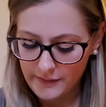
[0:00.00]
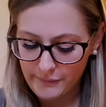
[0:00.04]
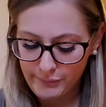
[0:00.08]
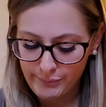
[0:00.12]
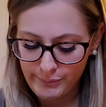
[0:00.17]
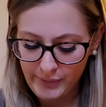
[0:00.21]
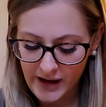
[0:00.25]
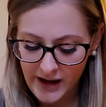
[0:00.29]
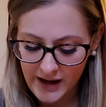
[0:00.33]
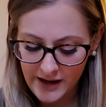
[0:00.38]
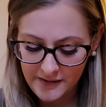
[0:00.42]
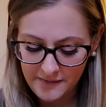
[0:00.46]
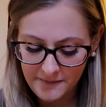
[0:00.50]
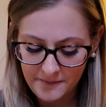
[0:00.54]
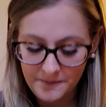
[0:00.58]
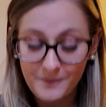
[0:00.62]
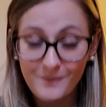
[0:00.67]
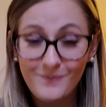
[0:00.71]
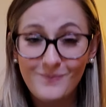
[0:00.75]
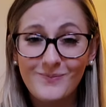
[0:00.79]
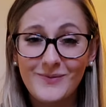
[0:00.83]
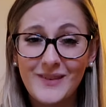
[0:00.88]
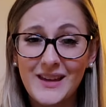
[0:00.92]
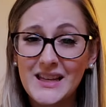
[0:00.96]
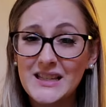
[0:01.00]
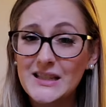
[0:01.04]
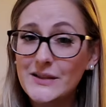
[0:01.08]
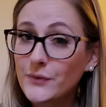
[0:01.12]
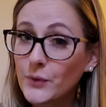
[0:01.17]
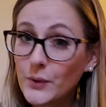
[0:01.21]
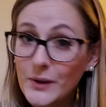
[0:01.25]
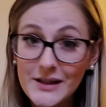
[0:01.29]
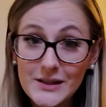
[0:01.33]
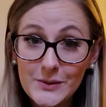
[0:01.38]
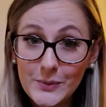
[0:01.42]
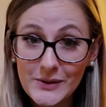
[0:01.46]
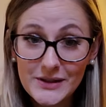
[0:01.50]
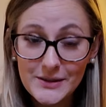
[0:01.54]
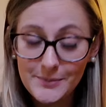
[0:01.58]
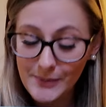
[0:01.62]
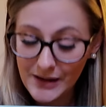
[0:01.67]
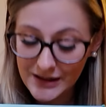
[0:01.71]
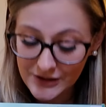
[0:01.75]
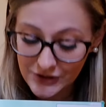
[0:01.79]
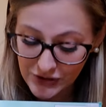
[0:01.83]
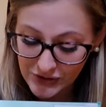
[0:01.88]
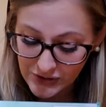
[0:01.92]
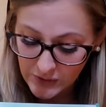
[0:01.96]
But his voice was
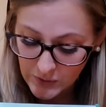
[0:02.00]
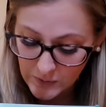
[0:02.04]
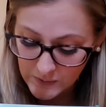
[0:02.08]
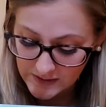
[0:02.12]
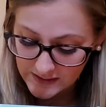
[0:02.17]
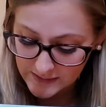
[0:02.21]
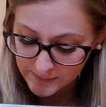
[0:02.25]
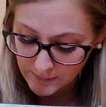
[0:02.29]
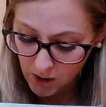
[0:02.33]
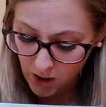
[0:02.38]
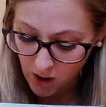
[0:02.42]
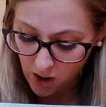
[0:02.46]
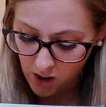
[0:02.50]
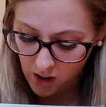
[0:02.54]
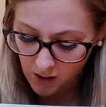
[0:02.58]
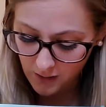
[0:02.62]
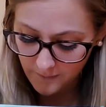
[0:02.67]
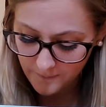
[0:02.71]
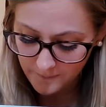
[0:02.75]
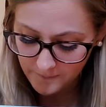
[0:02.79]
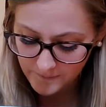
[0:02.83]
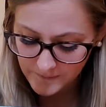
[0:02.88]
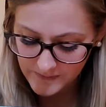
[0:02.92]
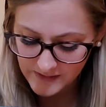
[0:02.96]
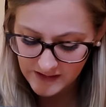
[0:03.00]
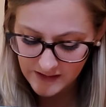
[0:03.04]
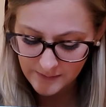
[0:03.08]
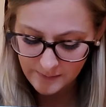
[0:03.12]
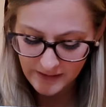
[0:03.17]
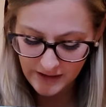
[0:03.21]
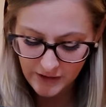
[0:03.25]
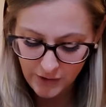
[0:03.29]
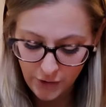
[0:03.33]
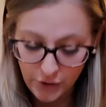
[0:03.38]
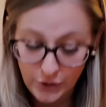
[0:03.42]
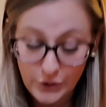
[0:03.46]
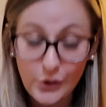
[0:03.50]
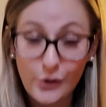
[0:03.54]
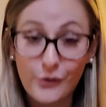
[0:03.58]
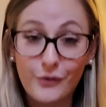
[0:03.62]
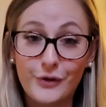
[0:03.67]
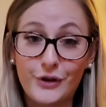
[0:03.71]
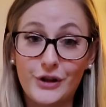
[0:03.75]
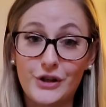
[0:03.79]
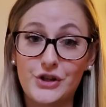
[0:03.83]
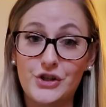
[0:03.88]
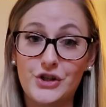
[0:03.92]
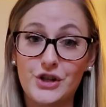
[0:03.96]
much too small to be heard over
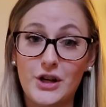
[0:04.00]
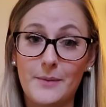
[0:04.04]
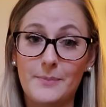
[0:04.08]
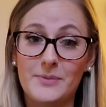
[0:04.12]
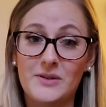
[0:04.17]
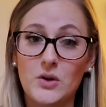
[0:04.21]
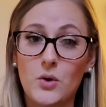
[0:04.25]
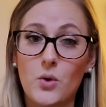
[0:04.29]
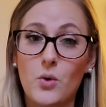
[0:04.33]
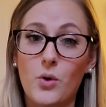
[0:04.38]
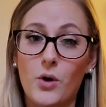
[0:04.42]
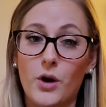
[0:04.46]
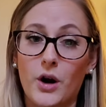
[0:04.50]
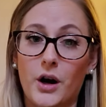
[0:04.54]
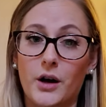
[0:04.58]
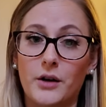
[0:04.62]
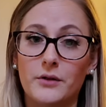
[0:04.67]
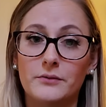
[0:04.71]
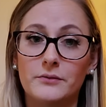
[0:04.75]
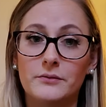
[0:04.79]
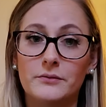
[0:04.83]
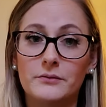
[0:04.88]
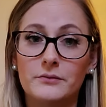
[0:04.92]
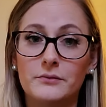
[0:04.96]
the ship's horn.